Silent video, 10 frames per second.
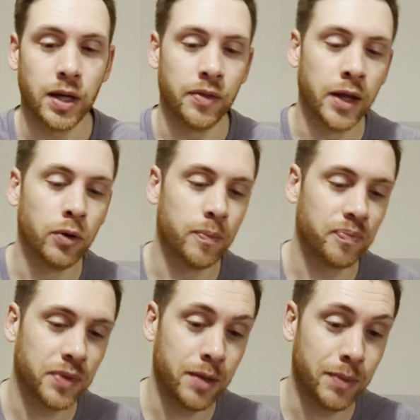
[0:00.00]
And
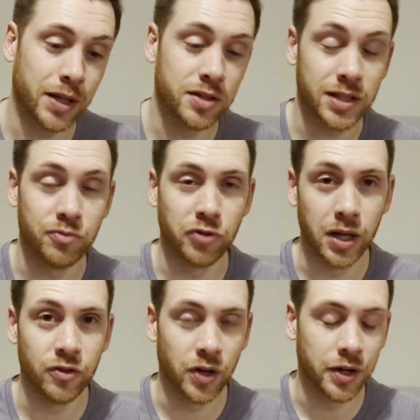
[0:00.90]
they made it seem
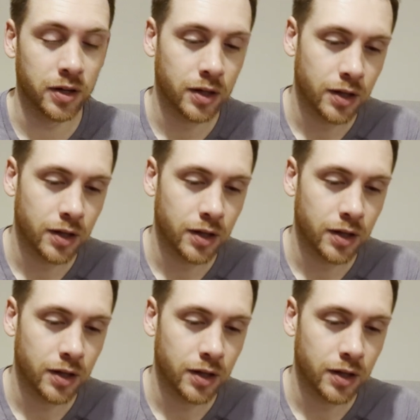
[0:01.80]
really fun.